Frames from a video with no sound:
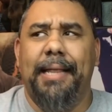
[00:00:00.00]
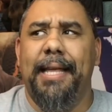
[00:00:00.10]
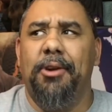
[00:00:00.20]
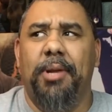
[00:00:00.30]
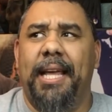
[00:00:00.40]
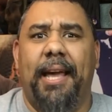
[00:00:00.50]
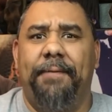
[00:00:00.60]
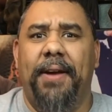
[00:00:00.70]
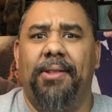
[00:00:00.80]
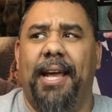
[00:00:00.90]
And literally,
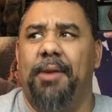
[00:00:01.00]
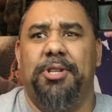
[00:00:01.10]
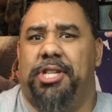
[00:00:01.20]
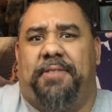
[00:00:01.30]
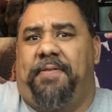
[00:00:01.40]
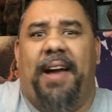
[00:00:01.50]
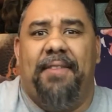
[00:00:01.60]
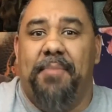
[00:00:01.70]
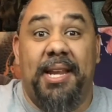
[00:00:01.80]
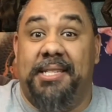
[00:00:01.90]
it felt like it was just
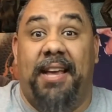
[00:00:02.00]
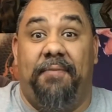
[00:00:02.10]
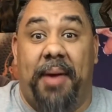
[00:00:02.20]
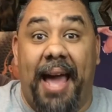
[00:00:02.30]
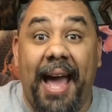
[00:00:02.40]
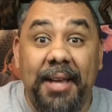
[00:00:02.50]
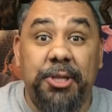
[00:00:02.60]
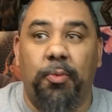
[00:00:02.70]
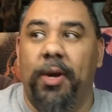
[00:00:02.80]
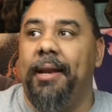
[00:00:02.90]
5 minutes have
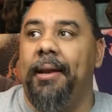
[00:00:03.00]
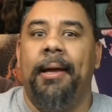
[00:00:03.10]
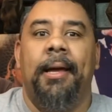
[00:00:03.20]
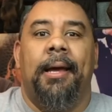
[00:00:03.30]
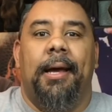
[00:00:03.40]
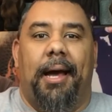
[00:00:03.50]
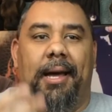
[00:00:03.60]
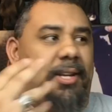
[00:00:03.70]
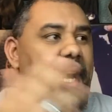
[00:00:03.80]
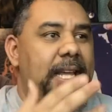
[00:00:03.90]
passed when
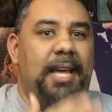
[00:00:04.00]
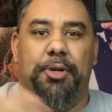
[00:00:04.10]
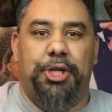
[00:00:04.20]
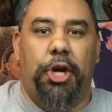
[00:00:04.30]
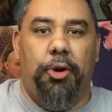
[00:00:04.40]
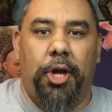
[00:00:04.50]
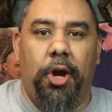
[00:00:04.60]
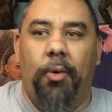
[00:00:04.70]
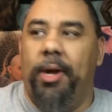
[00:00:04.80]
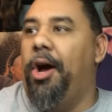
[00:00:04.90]
Donnie Yen, Michelle
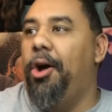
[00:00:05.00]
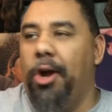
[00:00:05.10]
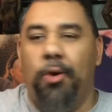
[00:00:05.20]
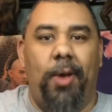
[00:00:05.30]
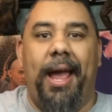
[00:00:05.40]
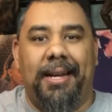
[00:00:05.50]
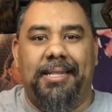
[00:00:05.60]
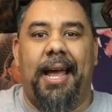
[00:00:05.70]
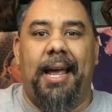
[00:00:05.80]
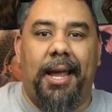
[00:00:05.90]
Yeoh, and all our
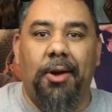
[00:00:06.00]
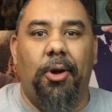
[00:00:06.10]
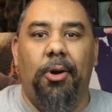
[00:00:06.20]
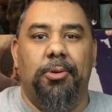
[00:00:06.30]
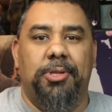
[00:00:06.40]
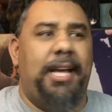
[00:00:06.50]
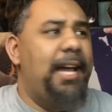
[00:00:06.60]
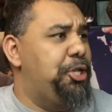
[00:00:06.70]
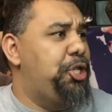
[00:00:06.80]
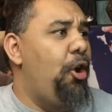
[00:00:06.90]
ragtag heroes
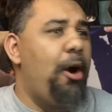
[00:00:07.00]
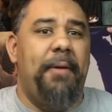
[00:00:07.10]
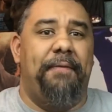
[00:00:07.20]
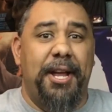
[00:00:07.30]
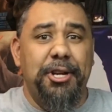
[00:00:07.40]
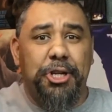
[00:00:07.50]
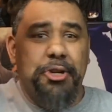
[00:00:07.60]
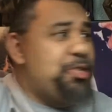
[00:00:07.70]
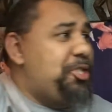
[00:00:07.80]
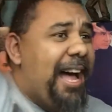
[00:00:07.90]
kind of show up Avengers